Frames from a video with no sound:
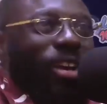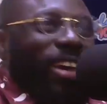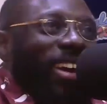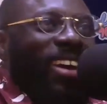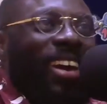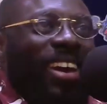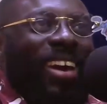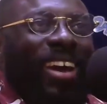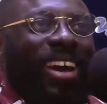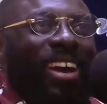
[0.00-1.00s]
okay?
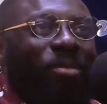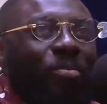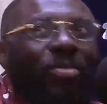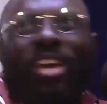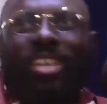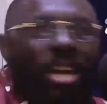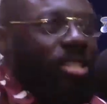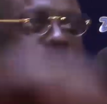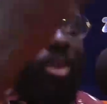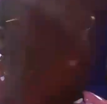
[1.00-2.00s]

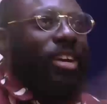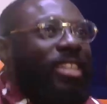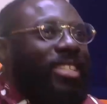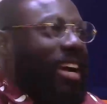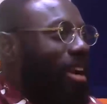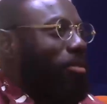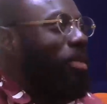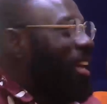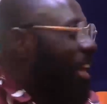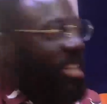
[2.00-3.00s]
Yes, your Instagram. May your